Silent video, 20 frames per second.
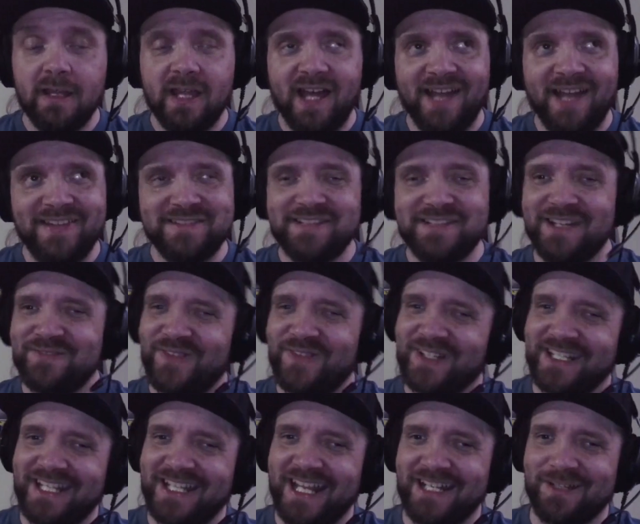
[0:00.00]
I think it's kind of
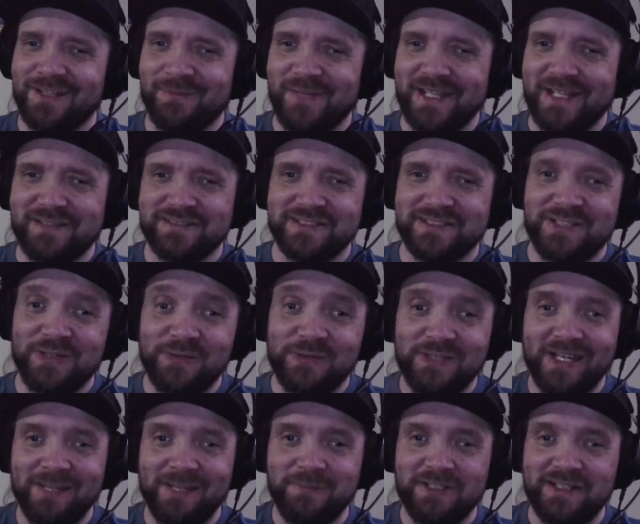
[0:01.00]
funny. Kenny Omega is a
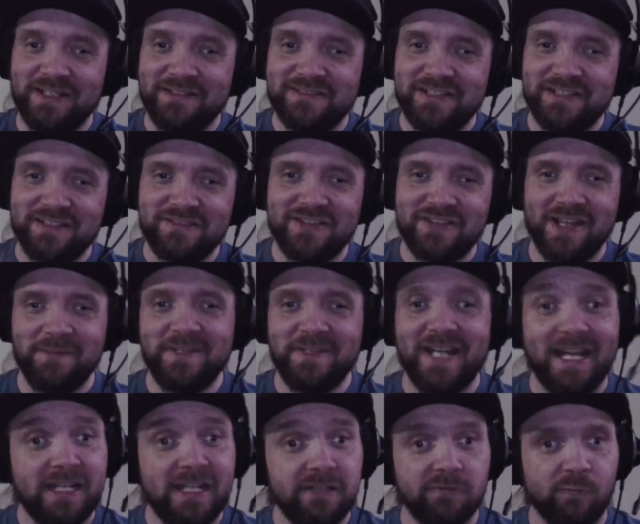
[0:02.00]
2-time United States champion,
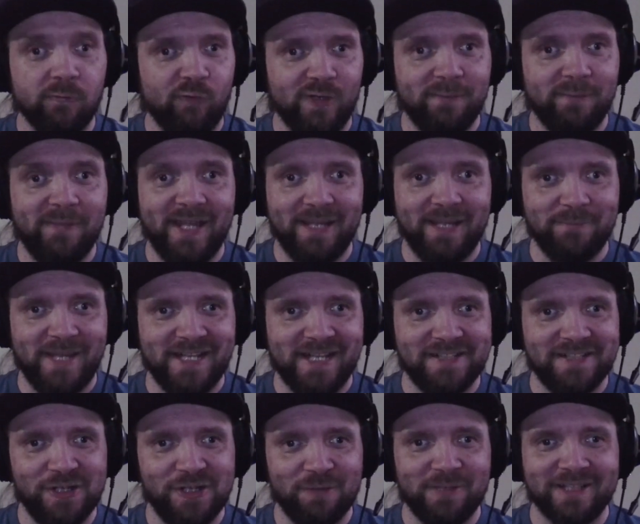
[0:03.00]
and he's from Winnipeg,
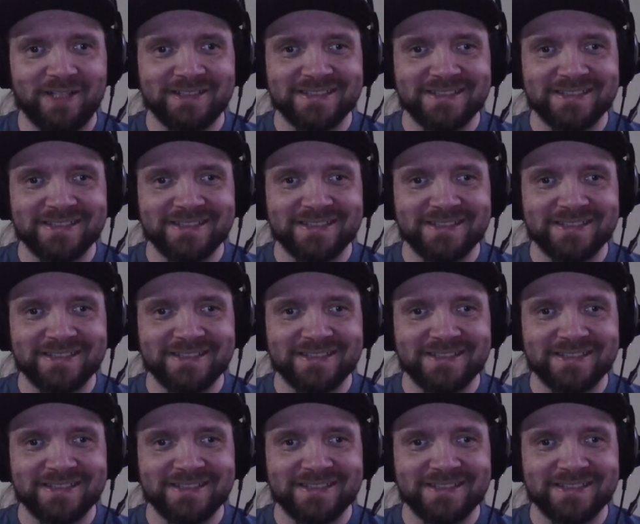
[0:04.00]
Manitoba.